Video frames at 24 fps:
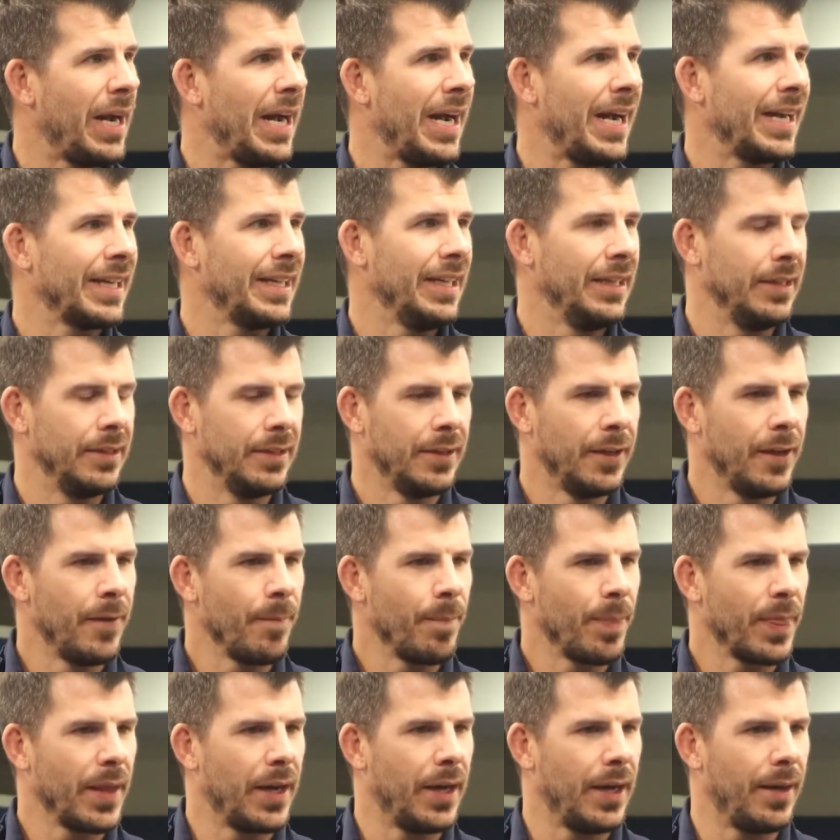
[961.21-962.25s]
back and
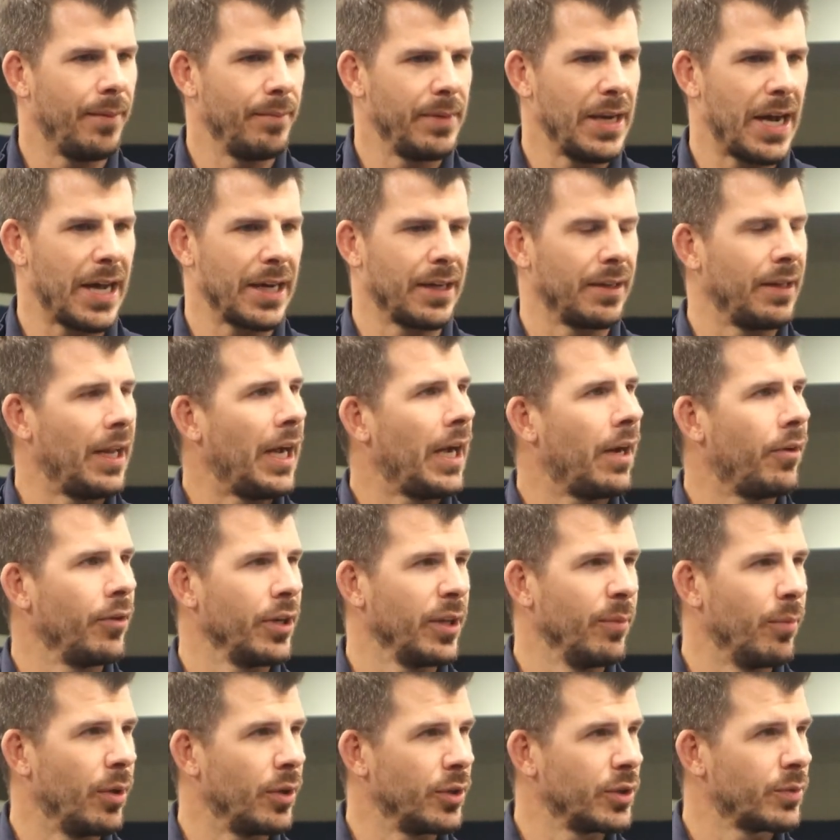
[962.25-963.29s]
um, not allow
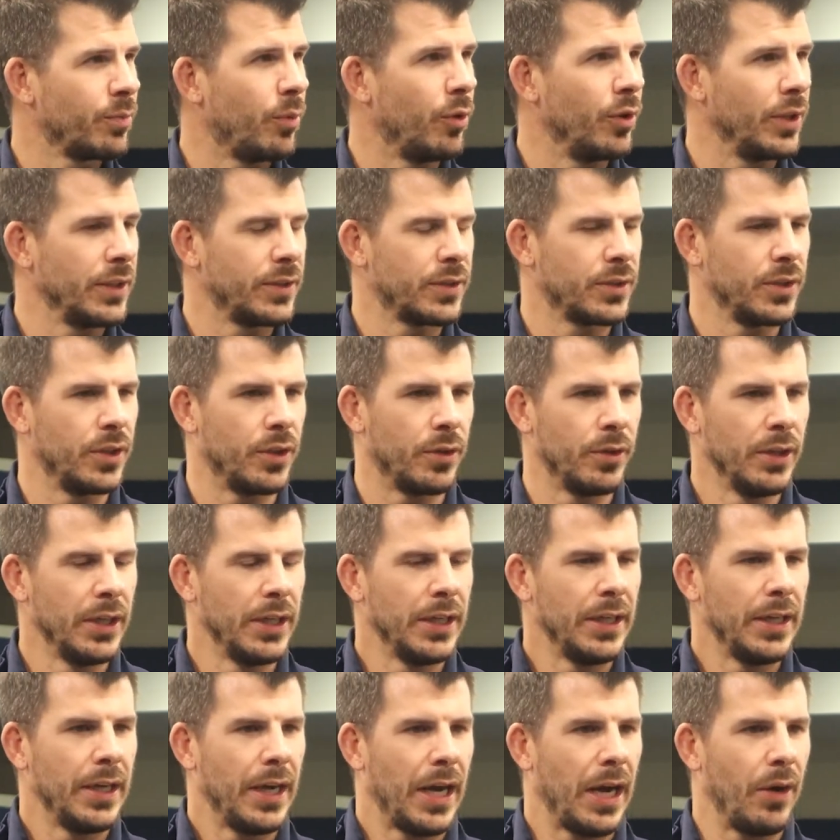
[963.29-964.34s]
any bonus points. So
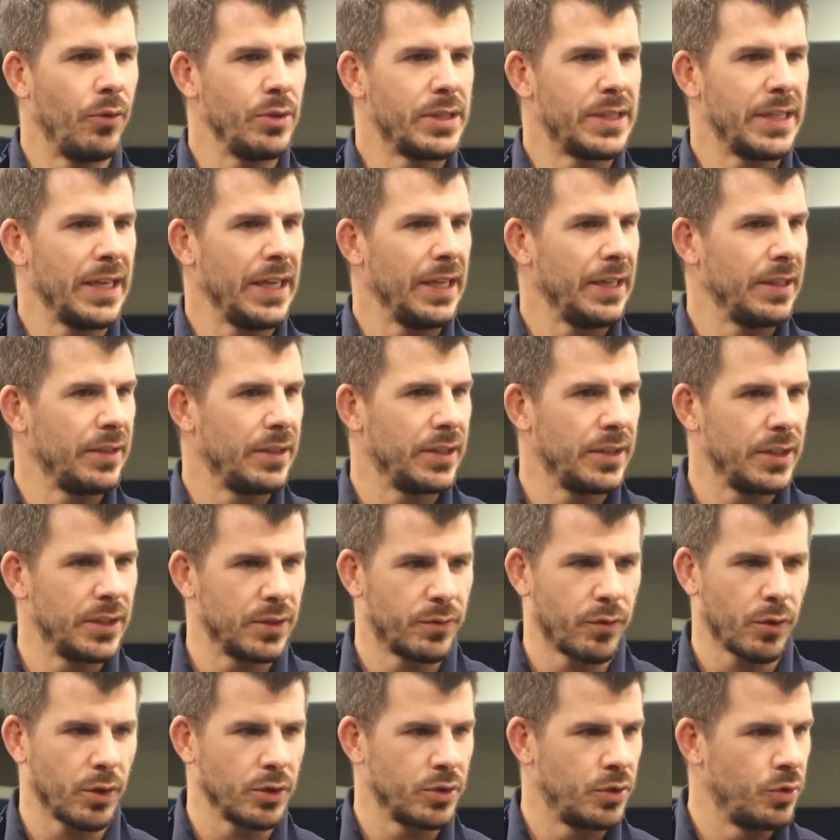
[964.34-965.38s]
I would say, as
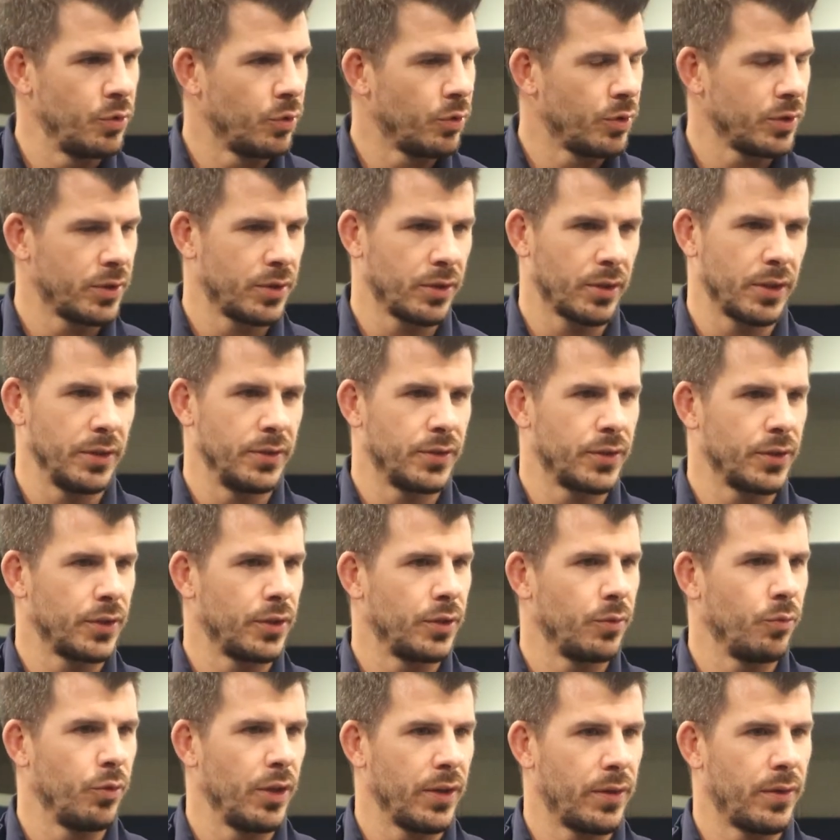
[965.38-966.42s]
far as duels are
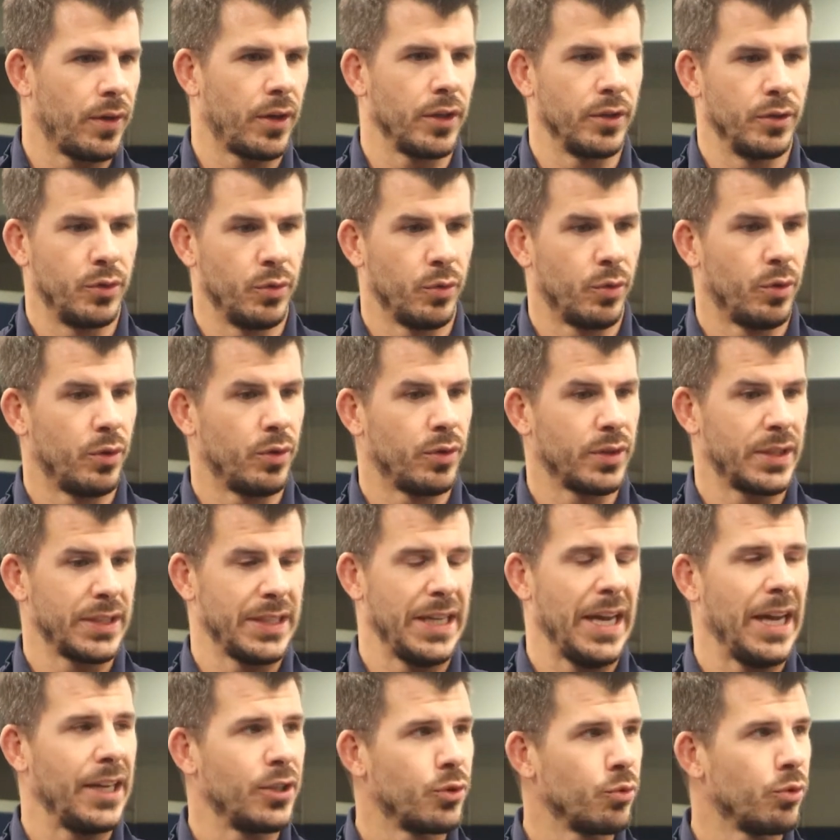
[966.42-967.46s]
concerned, with our dual
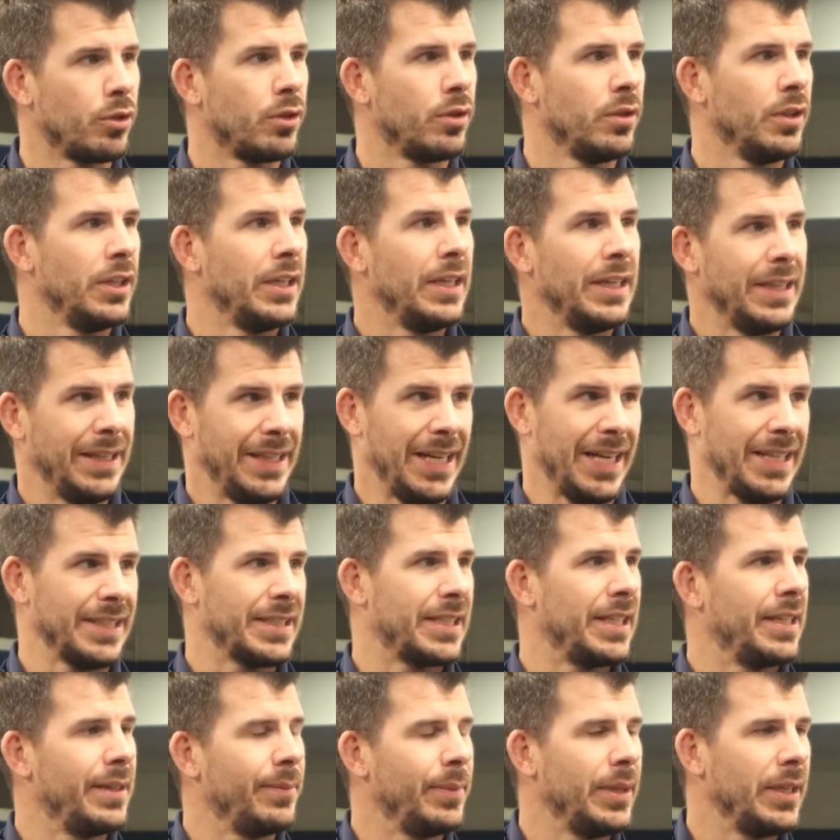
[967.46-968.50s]
schedule, that's
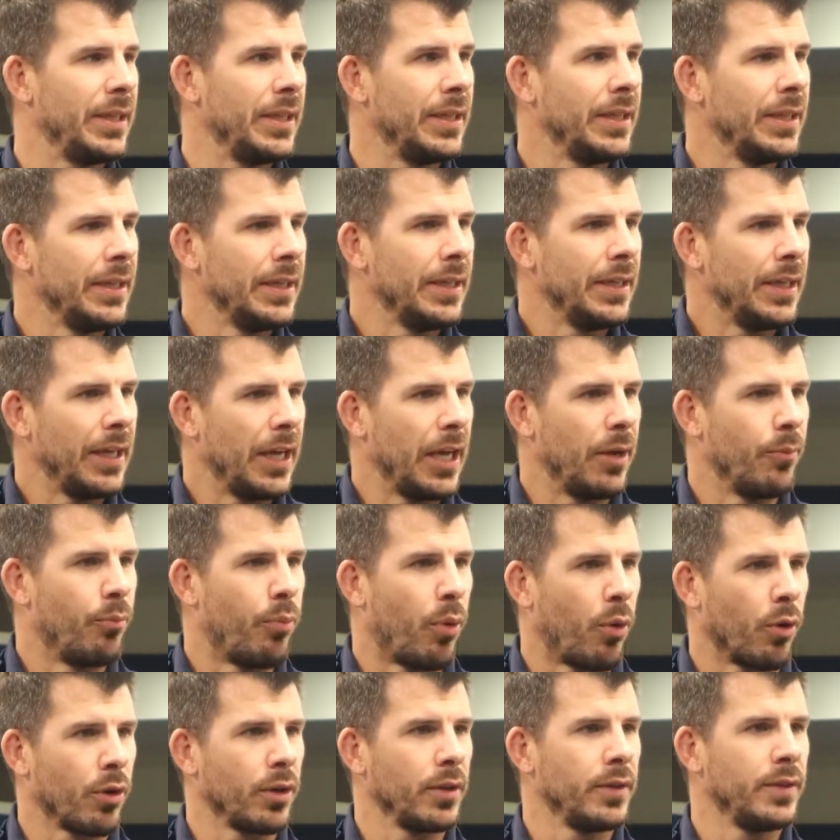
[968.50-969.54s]
going to be
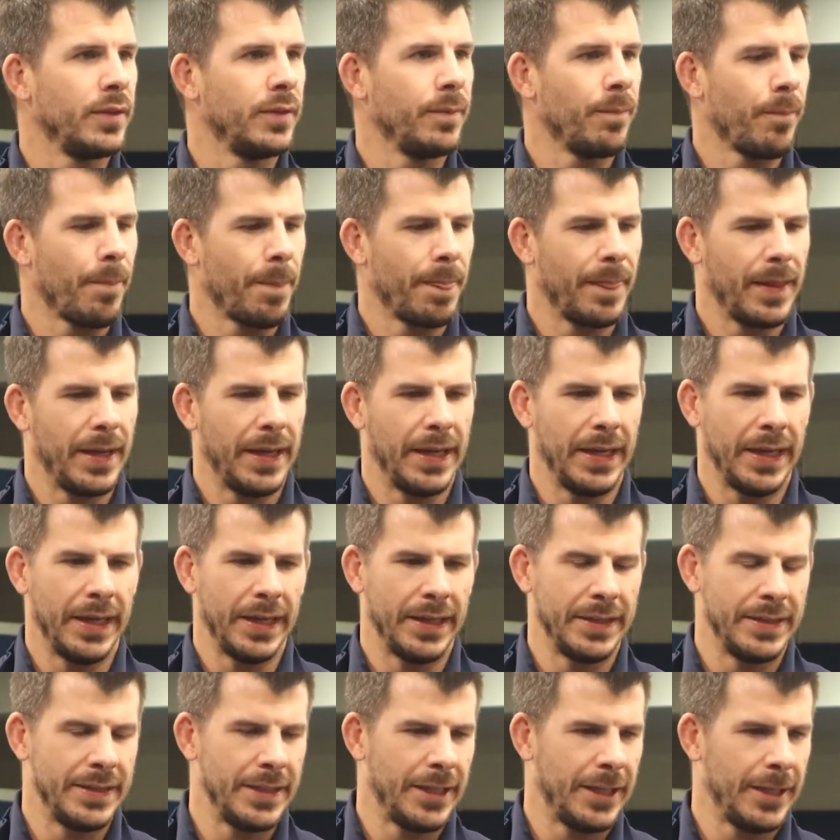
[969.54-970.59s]
important.
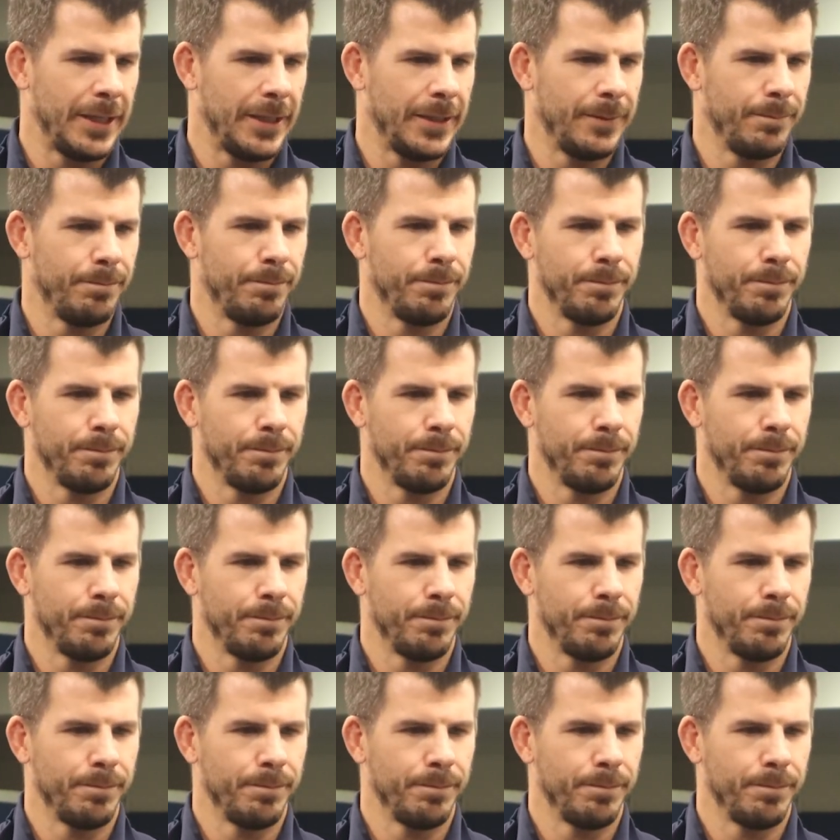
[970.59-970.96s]
And, uh,